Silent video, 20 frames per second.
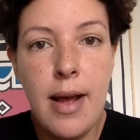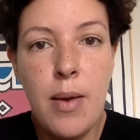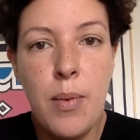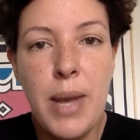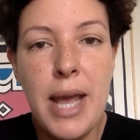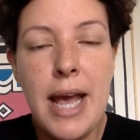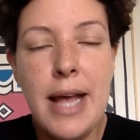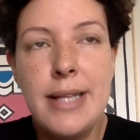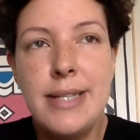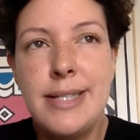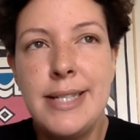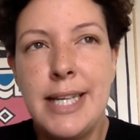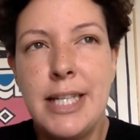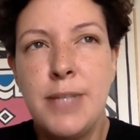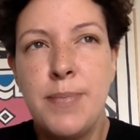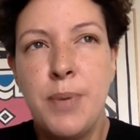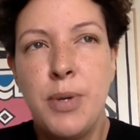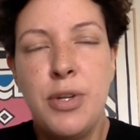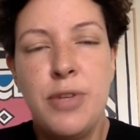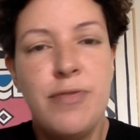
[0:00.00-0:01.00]
We had
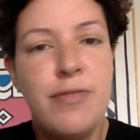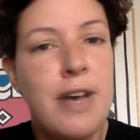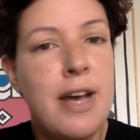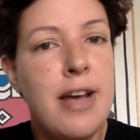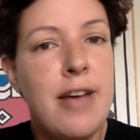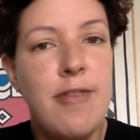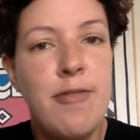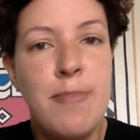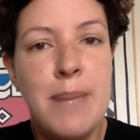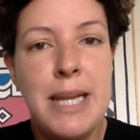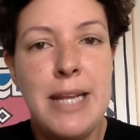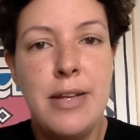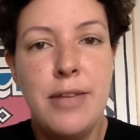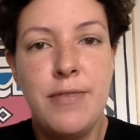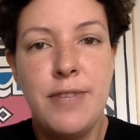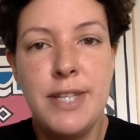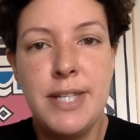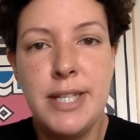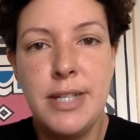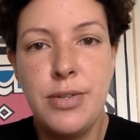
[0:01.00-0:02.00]
6.5 million
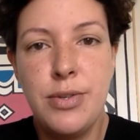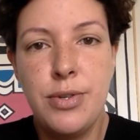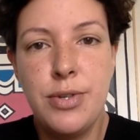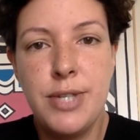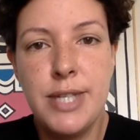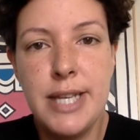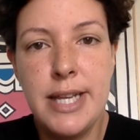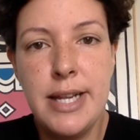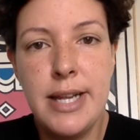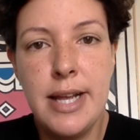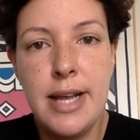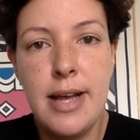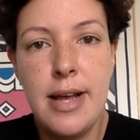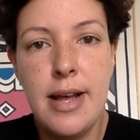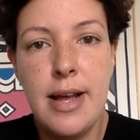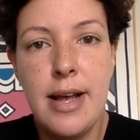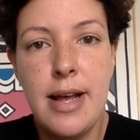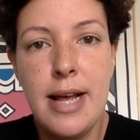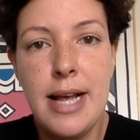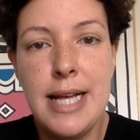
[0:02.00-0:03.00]
visitors in
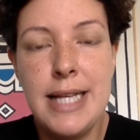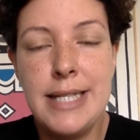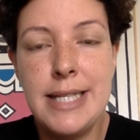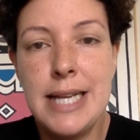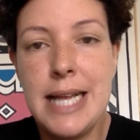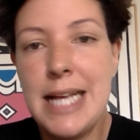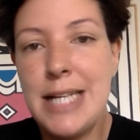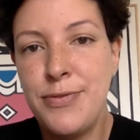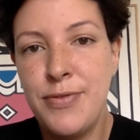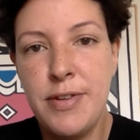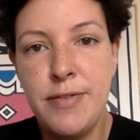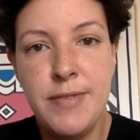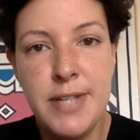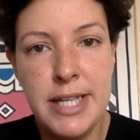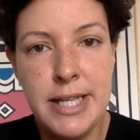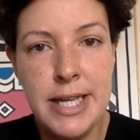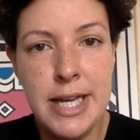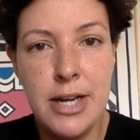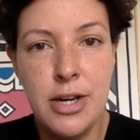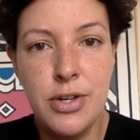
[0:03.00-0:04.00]
the last
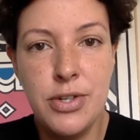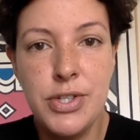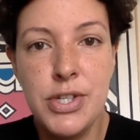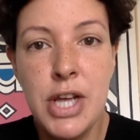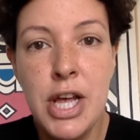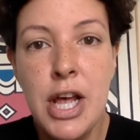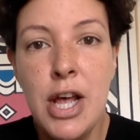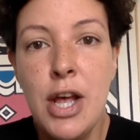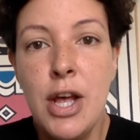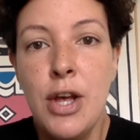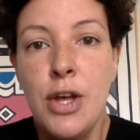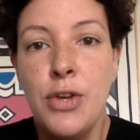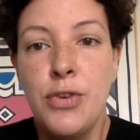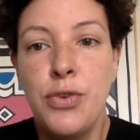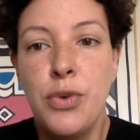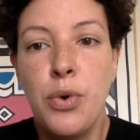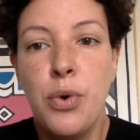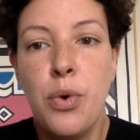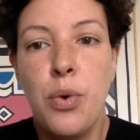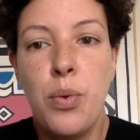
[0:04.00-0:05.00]
15 years.
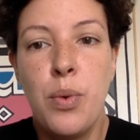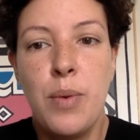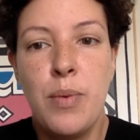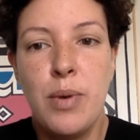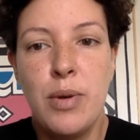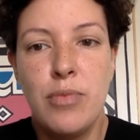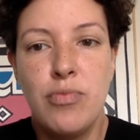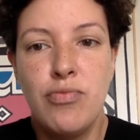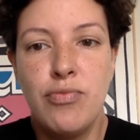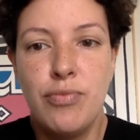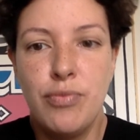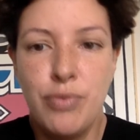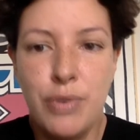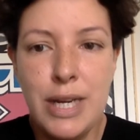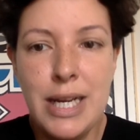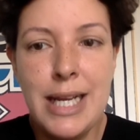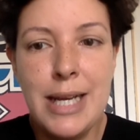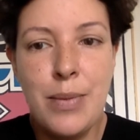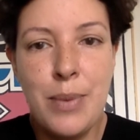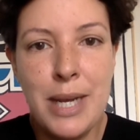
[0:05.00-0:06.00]
So we were
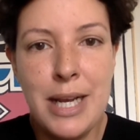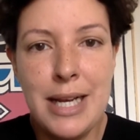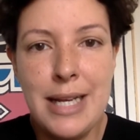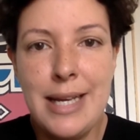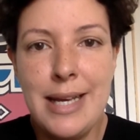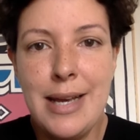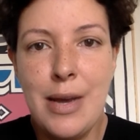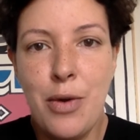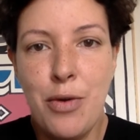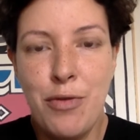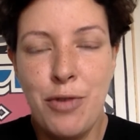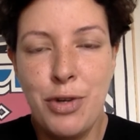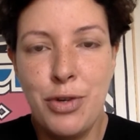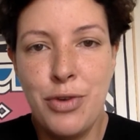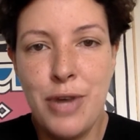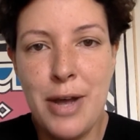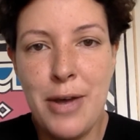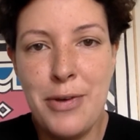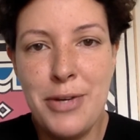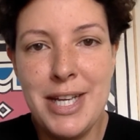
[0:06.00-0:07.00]
really quickly
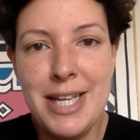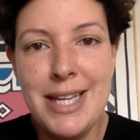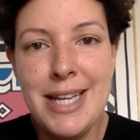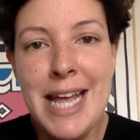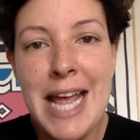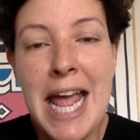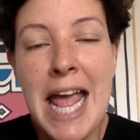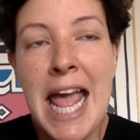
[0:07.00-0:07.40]
overcrowded.